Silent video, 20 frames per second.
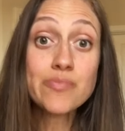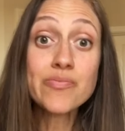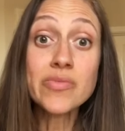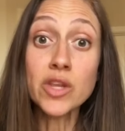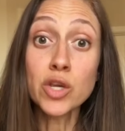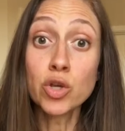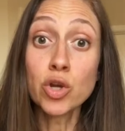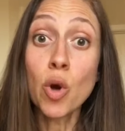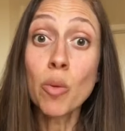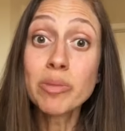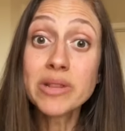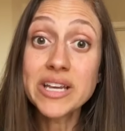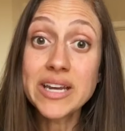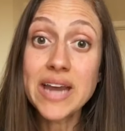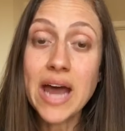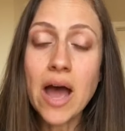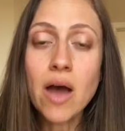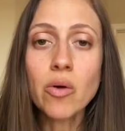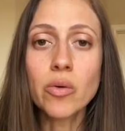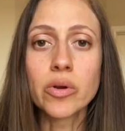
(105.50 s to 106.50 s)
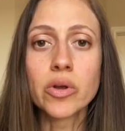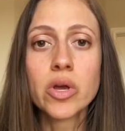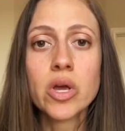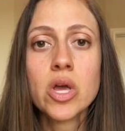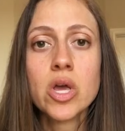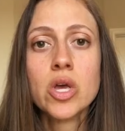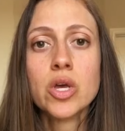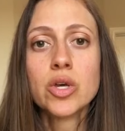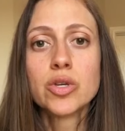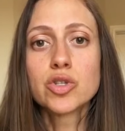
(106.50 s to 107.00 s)
you don't bleed out.
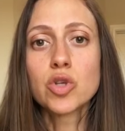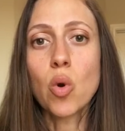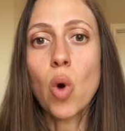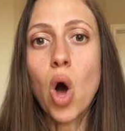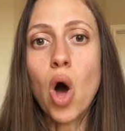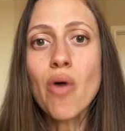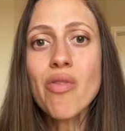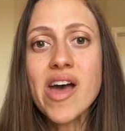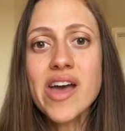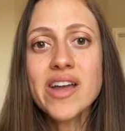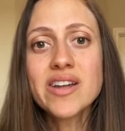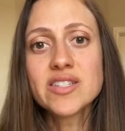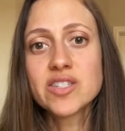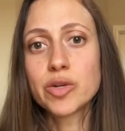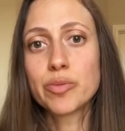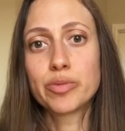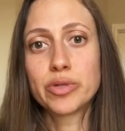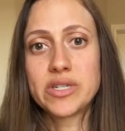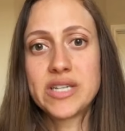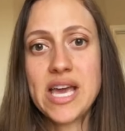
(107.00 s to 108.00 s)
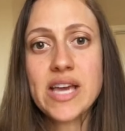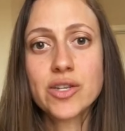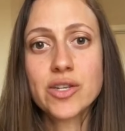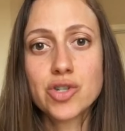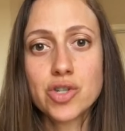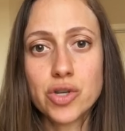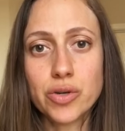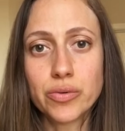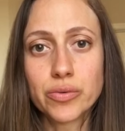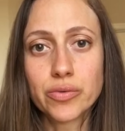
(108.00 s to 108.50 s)
So all that is to
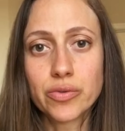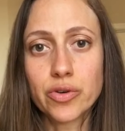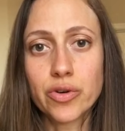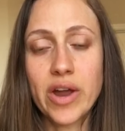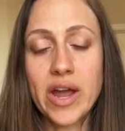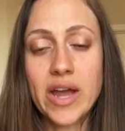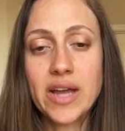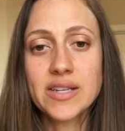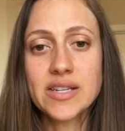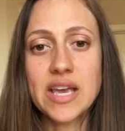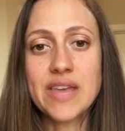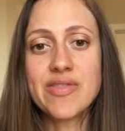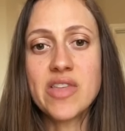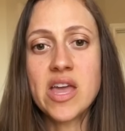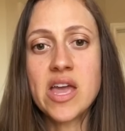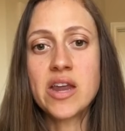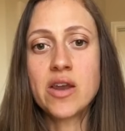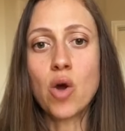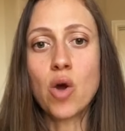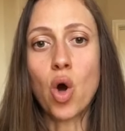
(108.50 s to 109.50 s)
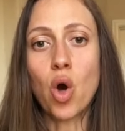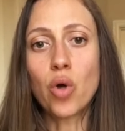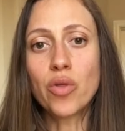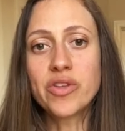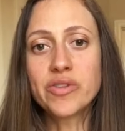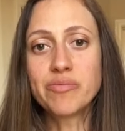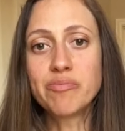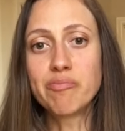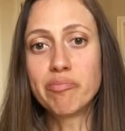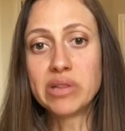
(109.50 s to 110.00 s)
protect you, correct? And then all
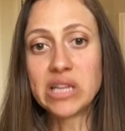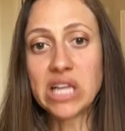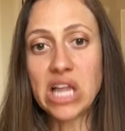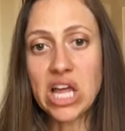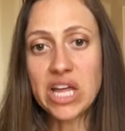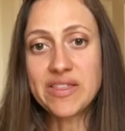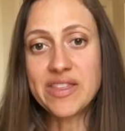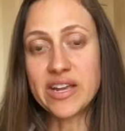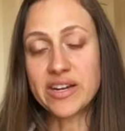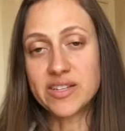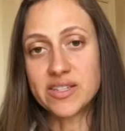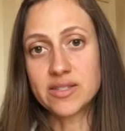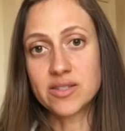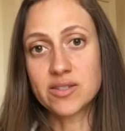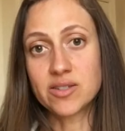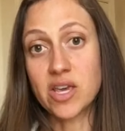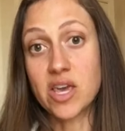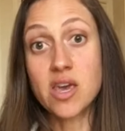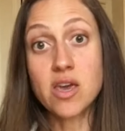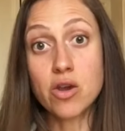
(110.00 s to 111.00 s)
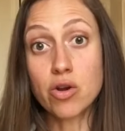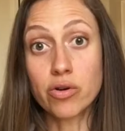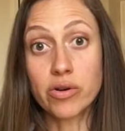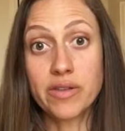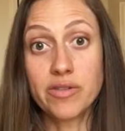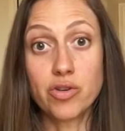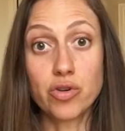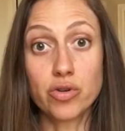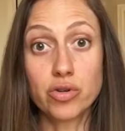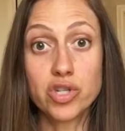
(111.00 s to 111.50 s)
the blood that is here
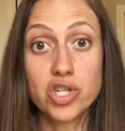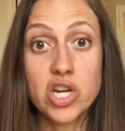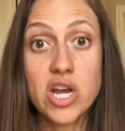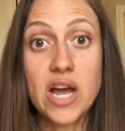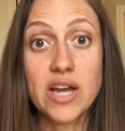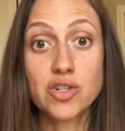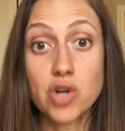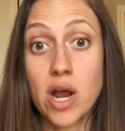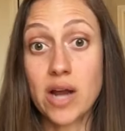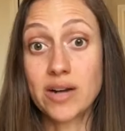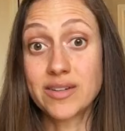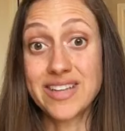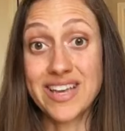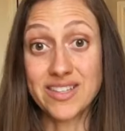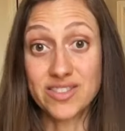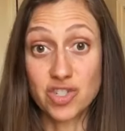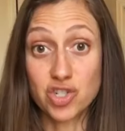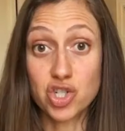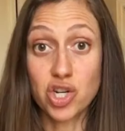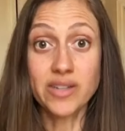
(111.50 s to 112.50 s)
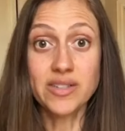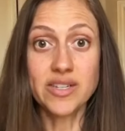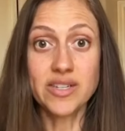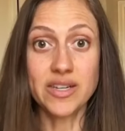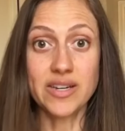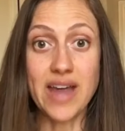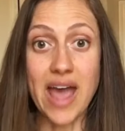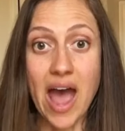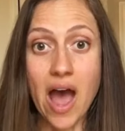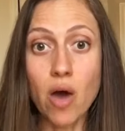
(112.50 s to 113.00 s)
in your GI tract gets
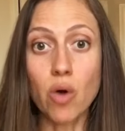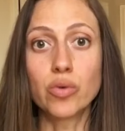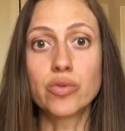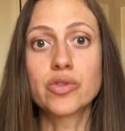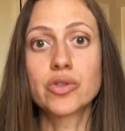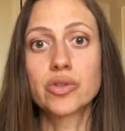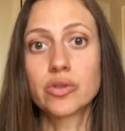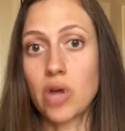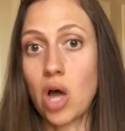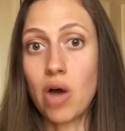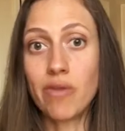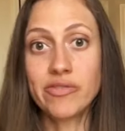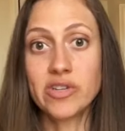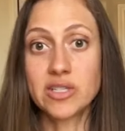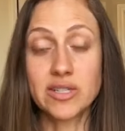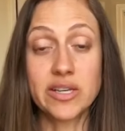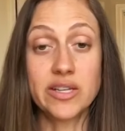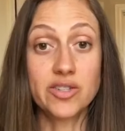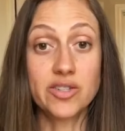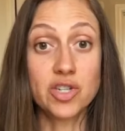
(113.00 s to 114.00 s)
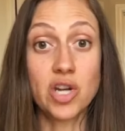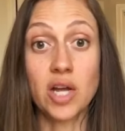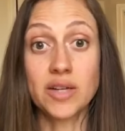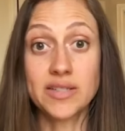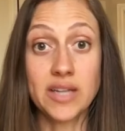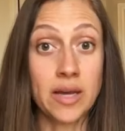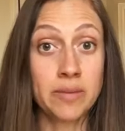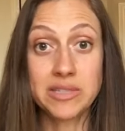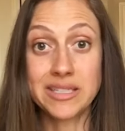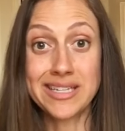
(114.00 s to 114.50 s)
shunted out. Obviously, it's not
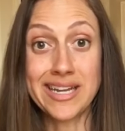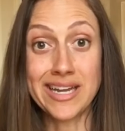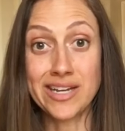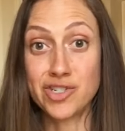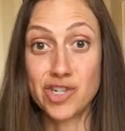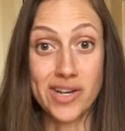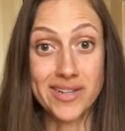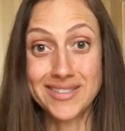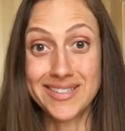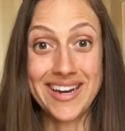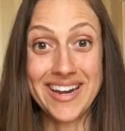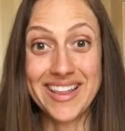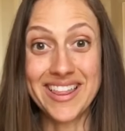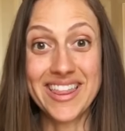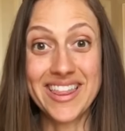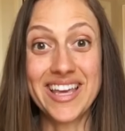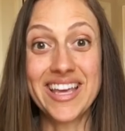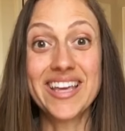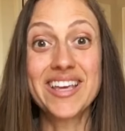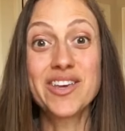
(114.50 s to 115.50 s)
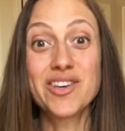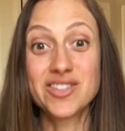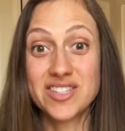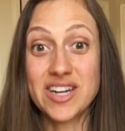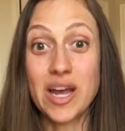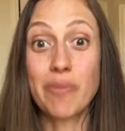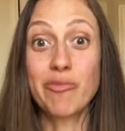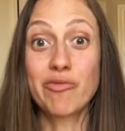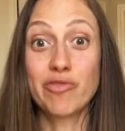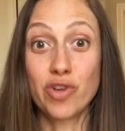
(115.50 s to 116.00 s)
time to digest anything. It's
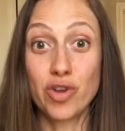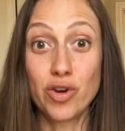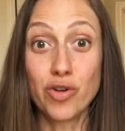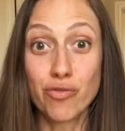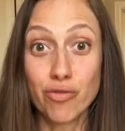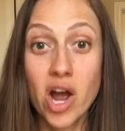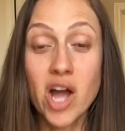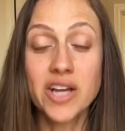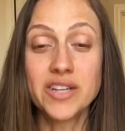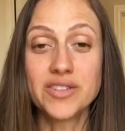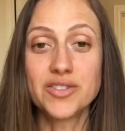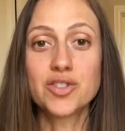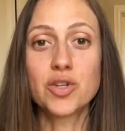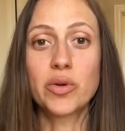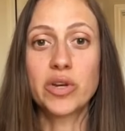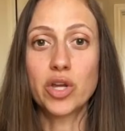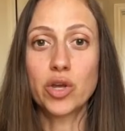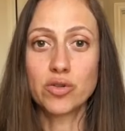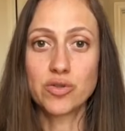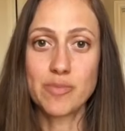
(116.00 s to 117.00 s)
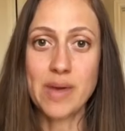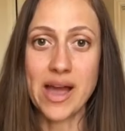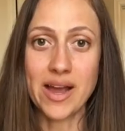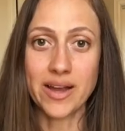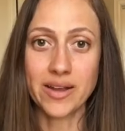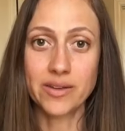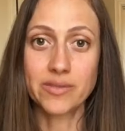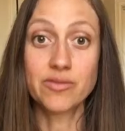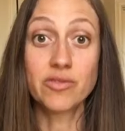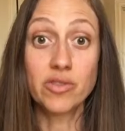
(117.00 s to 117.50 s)
time for you to run. So it goes back,
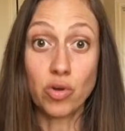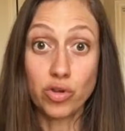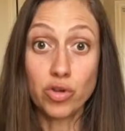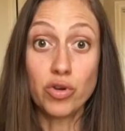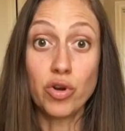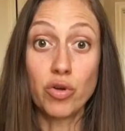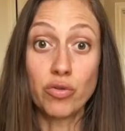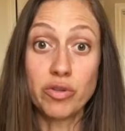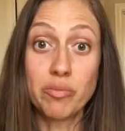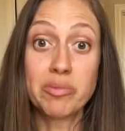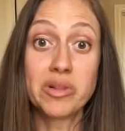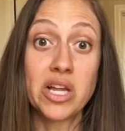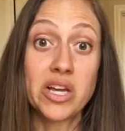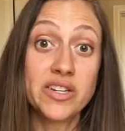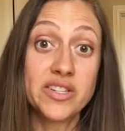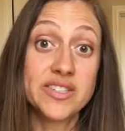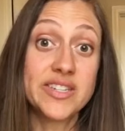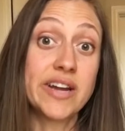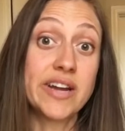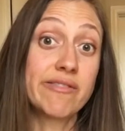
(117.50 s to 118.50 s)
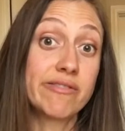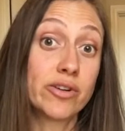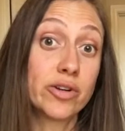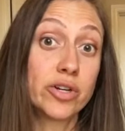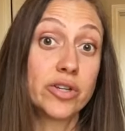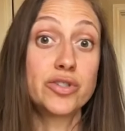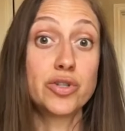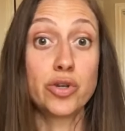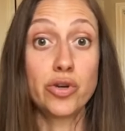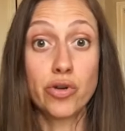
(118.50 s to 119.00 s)
you know, the blood is
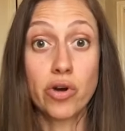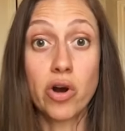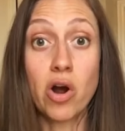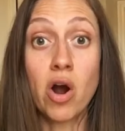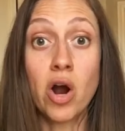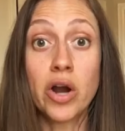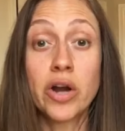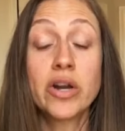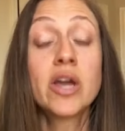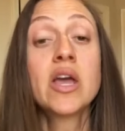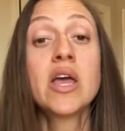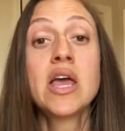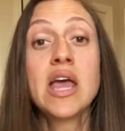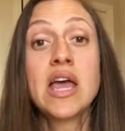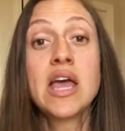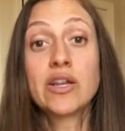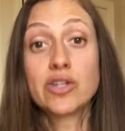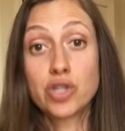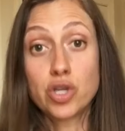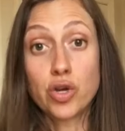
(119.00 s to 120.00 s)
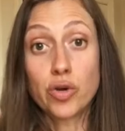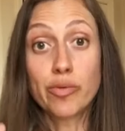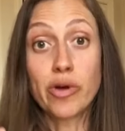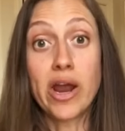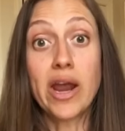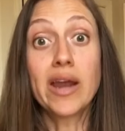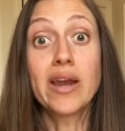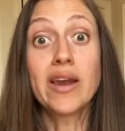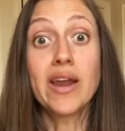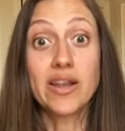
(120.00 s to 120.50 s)
diverted to your heart, to your
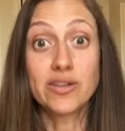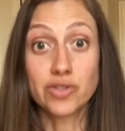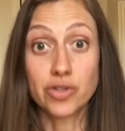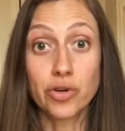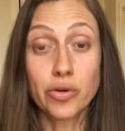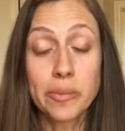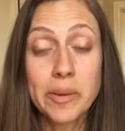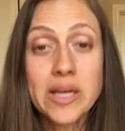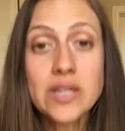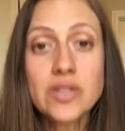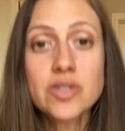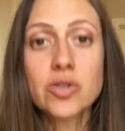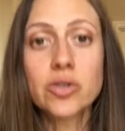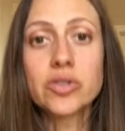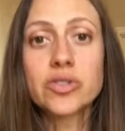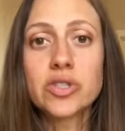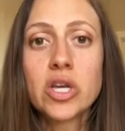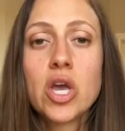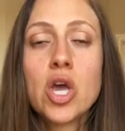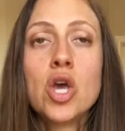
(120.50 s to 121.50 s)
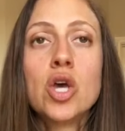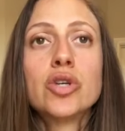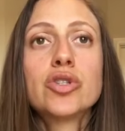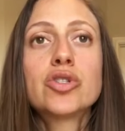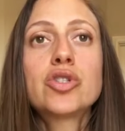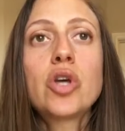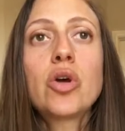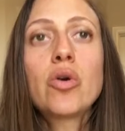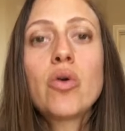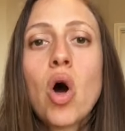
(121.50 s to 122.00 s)
brain, and to your muscles.
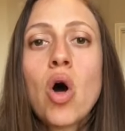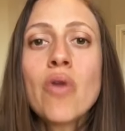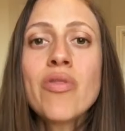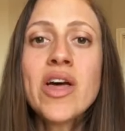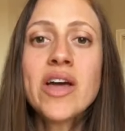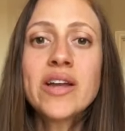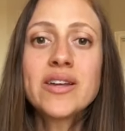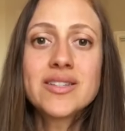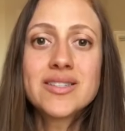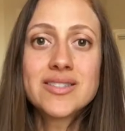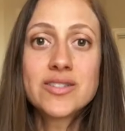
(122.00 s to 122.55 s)
So all that is